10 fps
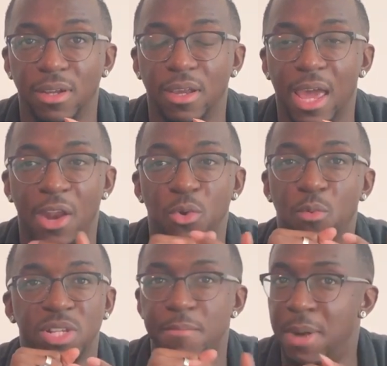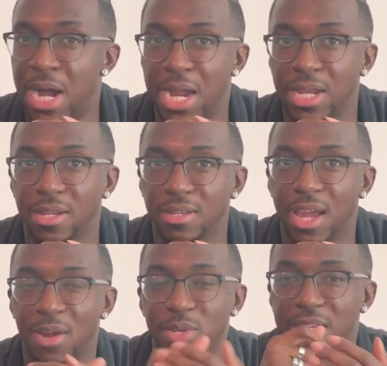And I knew it wasn't mine.
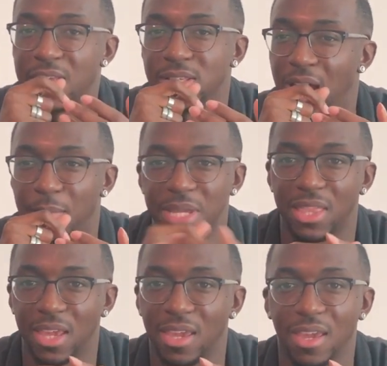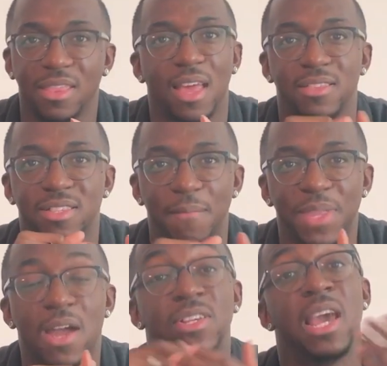I was like, that's not me thinking. That's
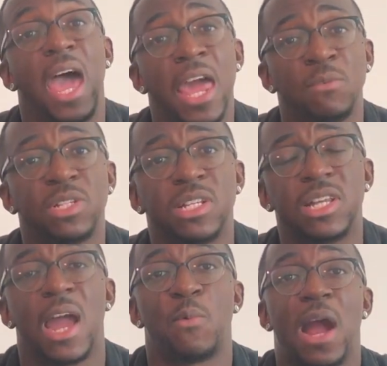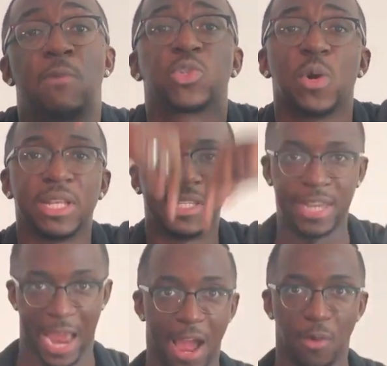something else. And it was in a time where I was going
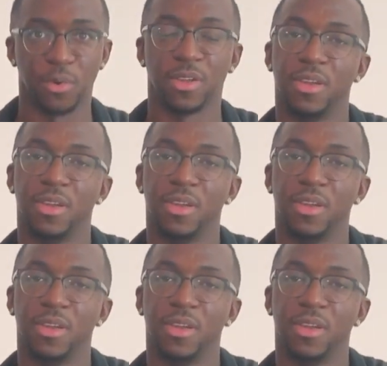down.